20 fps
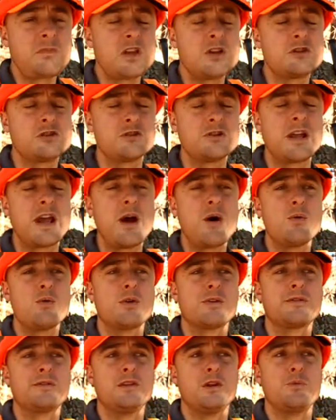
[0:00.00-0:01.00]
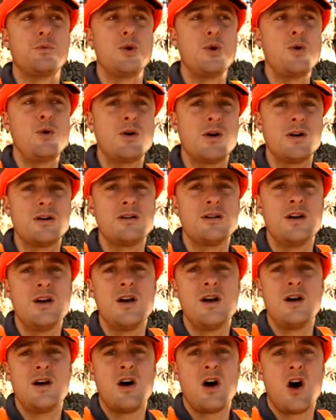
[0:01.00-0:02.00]
So now with Lapua
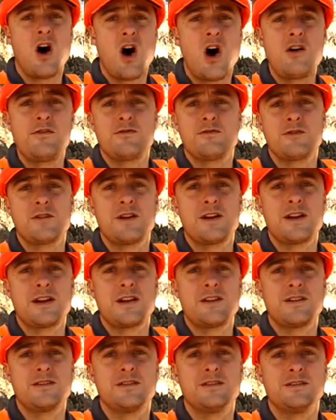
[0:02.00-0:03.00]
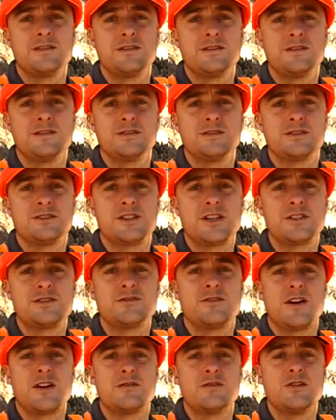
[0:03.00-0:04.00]
offering
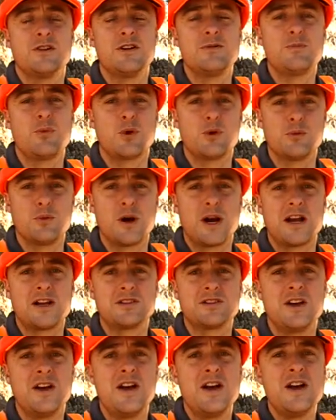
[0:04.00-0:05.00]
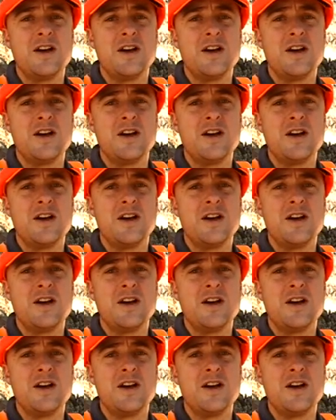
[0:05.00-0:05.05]
6.5 Creedmoor brass,